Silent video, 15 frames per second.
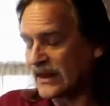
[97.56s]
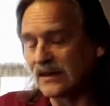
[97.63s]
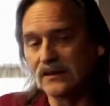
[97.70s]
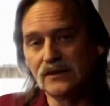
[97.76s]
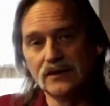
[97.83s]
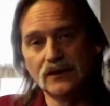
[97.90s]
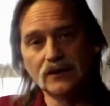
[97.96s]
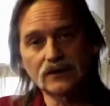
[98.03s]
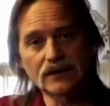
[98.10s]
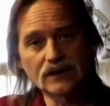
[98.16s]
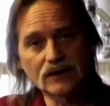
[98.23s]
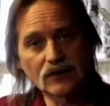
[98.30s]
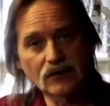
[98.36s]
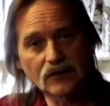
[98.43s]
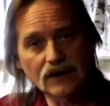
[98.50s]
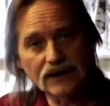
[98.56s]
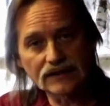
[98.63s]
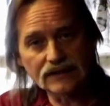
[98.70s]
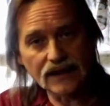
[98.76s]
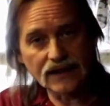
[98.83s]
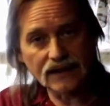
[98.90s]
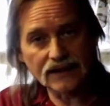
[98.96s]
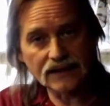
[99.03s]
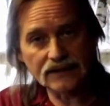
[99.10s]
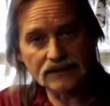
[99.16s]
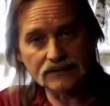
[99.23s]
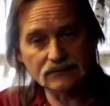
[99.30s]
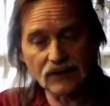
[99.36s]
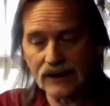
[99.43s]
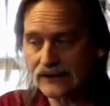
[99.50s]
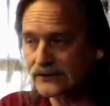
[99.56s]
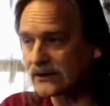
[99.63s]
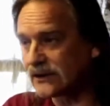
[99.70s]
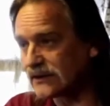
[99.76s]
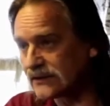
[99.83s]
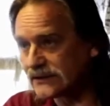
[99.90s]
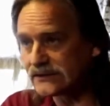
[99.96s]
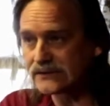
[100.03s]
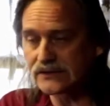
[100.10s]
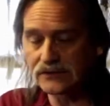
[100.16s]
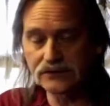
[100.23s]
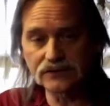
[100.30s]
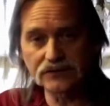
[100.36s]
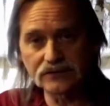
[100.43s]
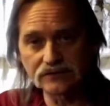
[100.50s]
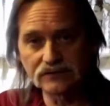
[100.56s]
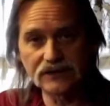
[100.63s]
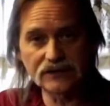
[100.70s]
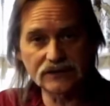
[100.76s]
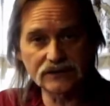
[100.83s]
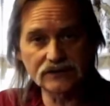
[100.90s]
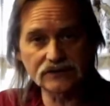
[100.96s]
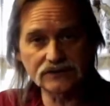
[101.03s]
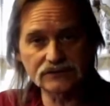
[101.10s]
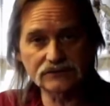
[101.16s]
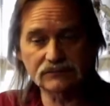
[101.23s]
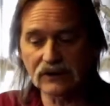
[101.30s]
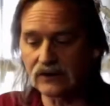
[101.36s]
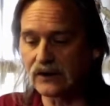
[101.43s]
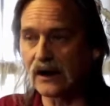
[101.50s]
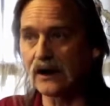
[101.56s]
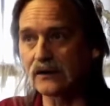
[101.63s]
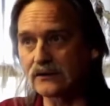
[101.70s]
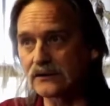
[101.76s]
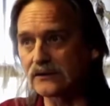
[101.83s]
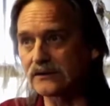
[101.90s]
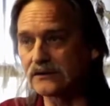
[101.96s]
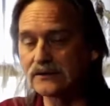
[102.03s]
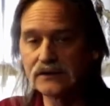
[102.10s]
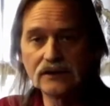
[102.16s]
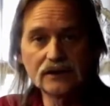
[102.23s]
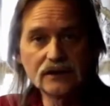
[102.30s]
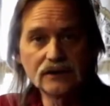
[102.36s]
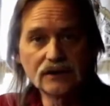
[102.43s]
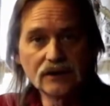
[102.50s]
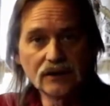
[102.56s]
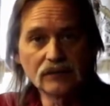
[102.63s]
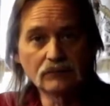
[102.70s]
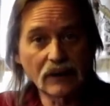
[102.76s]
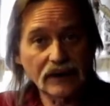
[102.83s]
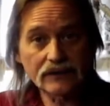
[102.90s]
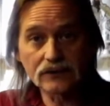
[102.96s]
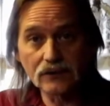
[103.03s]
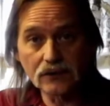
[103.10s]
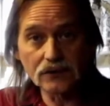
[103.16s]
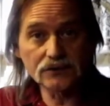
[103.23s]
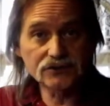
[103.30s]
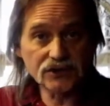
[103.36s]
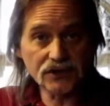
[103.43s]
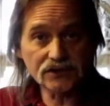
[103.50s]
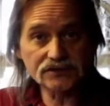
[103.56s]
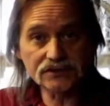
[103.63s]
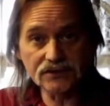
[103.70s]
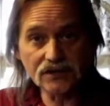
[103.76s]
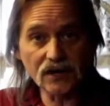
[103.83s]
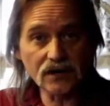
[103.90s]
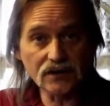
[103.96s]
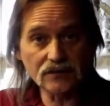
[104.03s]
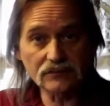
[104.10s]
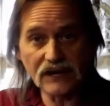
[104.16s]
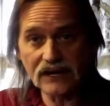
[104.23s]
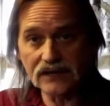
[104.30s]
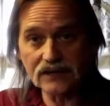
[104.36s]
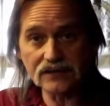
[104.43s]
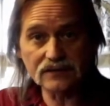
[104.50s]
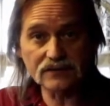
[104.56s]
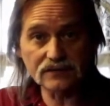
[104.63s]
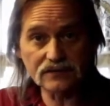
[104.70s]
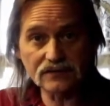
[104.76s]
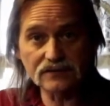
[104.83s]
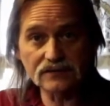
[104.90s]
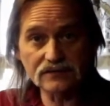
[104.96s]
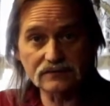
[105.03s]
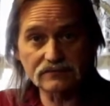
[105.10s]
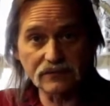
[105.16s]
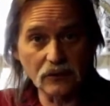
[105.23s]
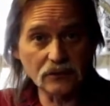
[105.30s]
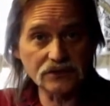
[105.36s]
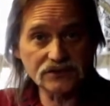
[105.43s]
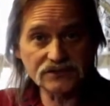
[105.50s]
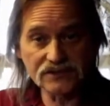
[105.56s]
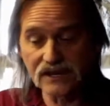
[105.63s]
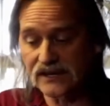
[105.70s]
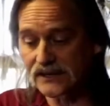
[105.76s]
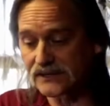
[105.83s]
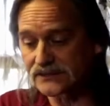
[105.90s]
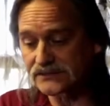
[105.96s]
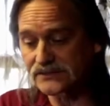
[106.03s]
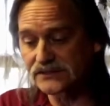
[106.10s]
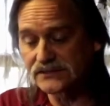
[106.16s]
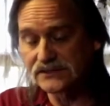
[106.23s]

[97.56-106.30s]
You can go online and watch all these YouTube videos about how to micro adjust an automatic focus lens.